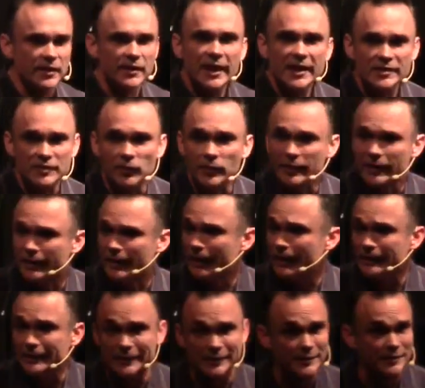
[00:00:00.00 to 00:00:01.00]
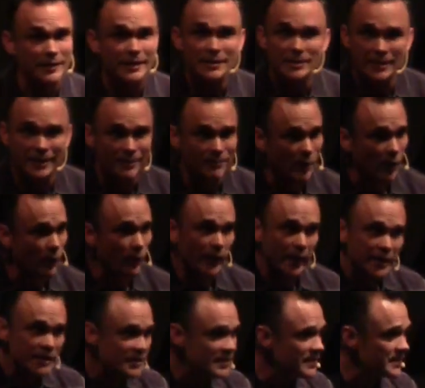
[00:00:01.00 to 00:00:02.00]
you guys don't get this teaching about
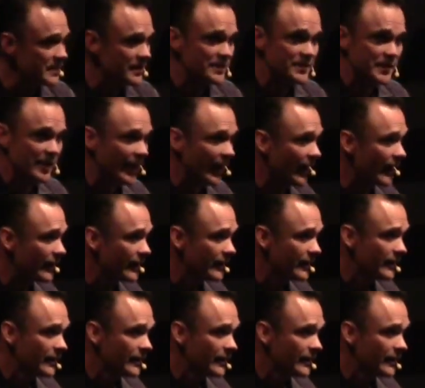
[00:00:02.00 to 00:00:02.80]
righteousness yet.